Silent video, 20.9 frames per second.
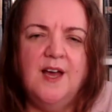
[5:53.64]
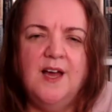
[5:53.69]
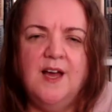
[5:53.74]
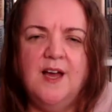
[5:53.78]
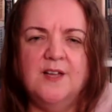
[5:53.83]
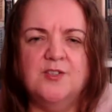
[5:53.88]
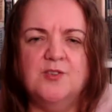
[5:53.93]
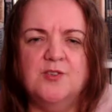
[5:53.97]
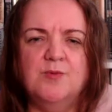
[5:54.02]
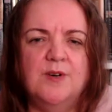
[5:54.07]

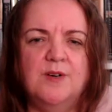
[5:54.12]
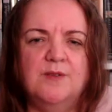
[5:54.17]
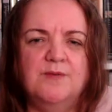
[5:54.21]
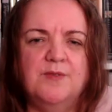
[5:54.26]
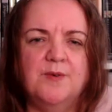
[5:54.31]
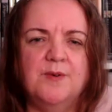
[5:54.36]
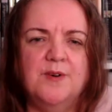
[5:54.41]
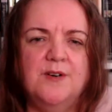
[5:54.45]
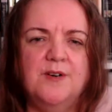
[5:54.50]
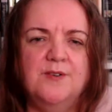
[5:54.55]
a
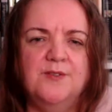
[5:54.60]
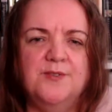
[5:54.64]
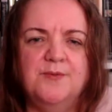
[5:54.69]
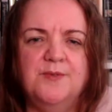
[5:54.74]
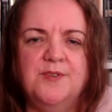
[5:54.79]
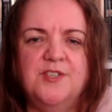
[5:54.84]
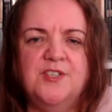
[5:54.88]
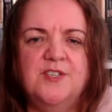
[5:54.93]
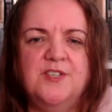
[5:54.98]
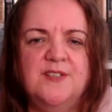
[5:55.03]
12-year-old,
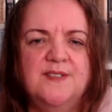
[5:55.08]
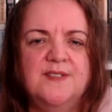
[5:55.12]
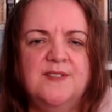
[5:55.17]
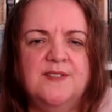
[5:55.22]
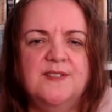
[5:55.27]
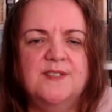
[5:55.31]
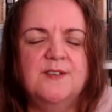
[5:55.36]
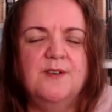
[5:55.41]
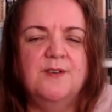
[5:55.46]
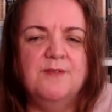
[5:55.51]
which is
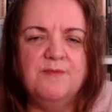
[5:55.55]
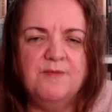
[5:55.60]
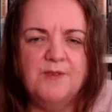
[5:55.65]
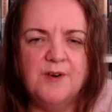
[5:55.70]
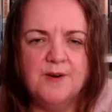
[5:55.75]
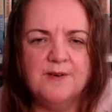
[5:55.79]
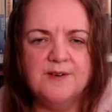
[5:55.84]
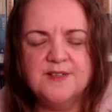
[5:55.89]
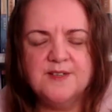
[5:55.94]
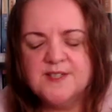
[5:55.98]
so
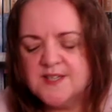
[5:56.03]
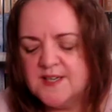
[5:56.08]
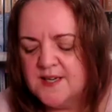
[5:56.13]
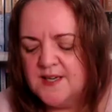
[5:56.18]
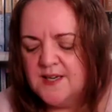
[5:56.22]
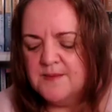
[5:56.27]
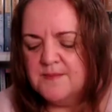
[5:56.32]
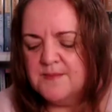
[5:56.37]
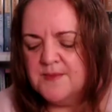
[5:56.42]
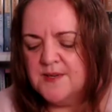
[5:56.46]
foreign to
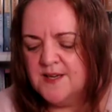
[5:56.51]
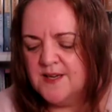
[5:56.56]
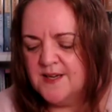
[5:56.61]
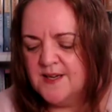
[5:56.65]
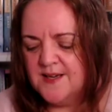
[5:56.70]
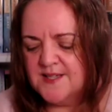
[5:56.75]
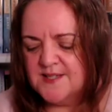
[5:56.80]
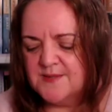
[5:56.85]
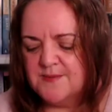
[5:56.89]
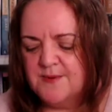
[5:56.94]
him
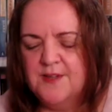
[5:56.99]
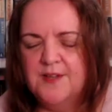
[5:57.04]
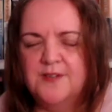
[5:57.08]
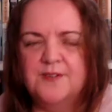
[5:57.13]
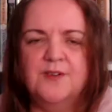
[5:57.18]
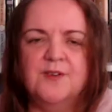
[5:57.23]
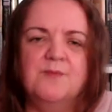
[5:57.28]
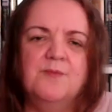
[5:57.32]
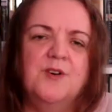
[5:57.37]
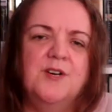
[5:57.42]
as well, and
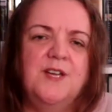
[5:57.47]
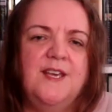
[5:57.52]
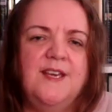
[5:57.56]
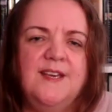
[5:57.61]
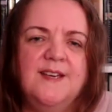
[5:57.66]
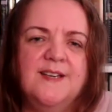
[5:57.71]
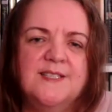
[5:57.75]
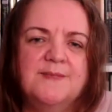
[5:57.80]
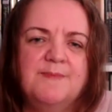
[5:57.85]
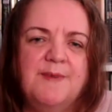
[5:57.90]
not what
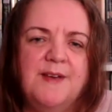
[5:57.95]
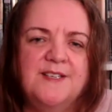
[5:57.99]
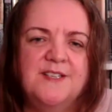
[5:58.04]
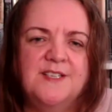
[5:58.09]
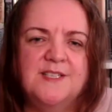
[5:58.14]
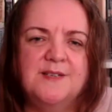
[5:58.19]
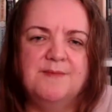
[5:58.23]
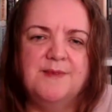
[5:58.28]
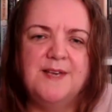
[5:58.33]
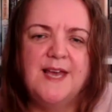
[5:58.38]
he
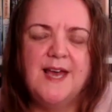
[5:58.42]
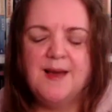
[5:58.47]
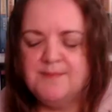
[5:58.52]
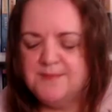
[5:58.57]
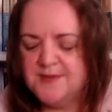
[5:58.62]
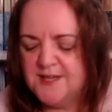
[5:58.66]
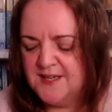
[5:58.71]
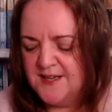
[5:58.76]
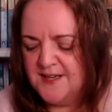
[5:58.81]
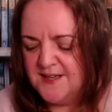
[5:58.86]
expected to be
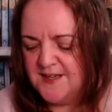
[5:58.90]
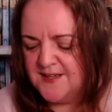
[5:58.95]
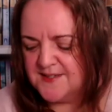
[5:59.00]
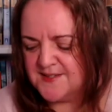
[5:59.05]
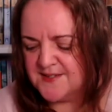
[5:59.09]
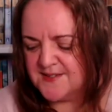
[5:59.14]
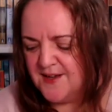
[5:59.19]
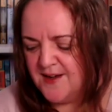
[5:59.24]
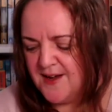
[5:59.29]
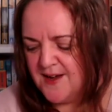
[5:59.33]
happening in
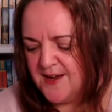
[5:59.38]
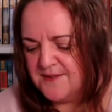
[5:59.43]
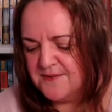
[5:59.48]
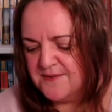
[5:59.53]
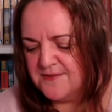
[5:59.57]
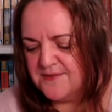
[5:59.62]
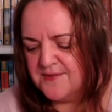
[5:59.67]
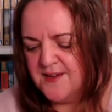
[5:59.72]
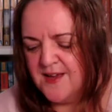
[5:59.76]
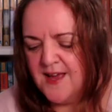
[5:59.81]
his
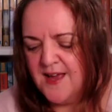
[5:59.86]
life.